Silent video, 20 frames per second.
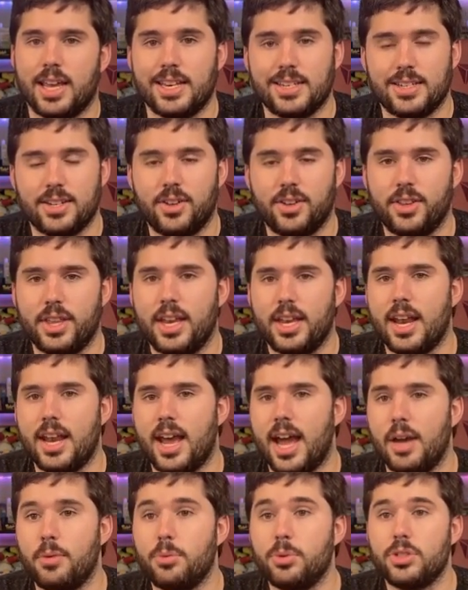Until then,
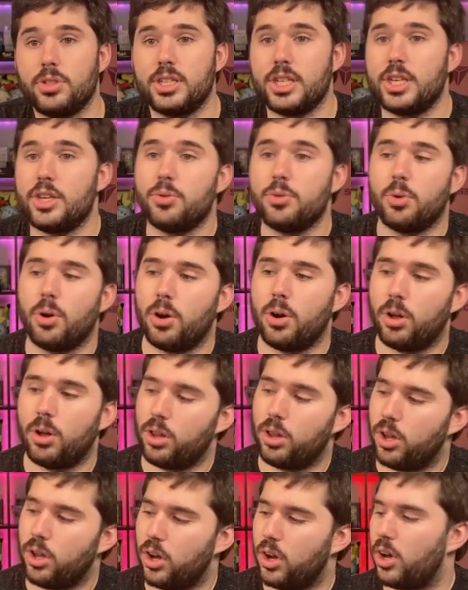I will see you
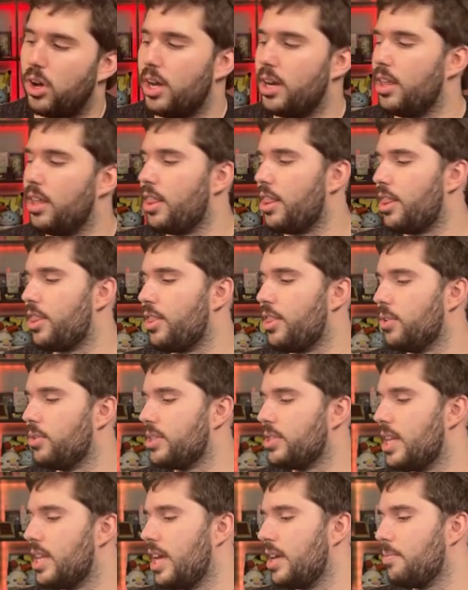all on
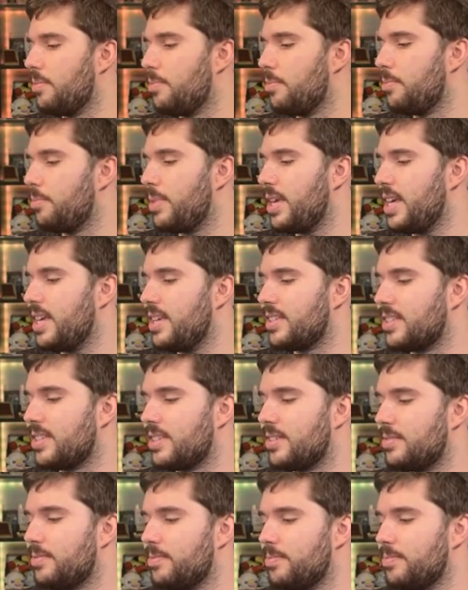Thursday. Peace.